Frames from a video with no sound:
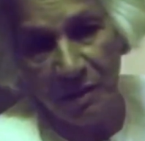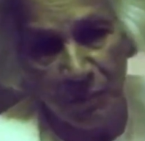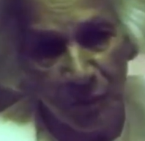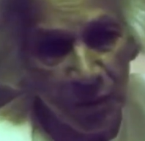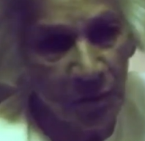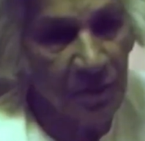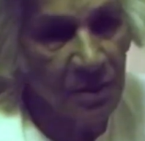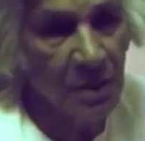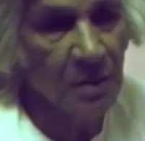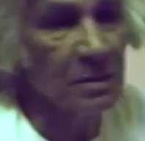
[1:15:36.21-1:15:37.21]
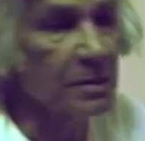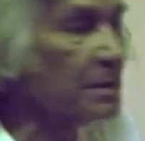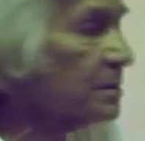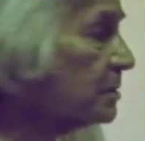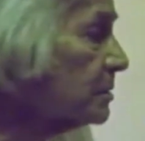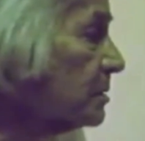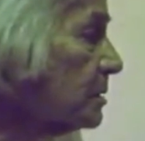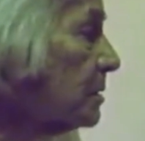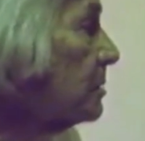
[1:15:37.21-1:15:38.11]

You say I am universal this,